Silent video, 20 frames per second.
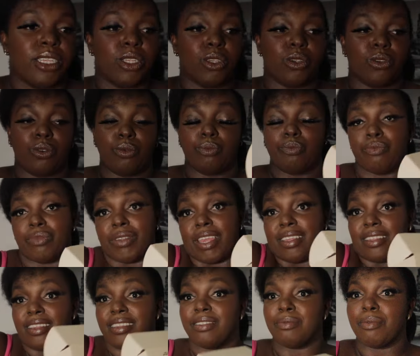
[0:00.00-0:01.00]
So
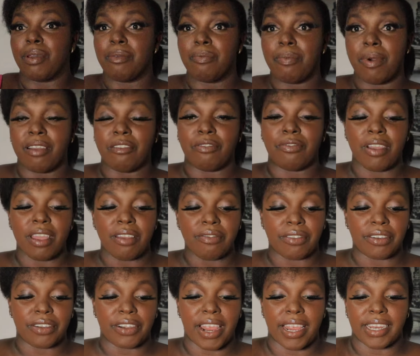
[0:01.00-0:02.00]
this is my
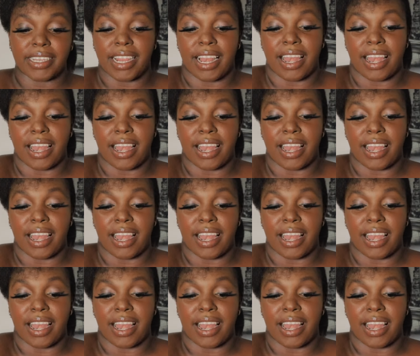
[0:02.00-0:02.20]
favorite.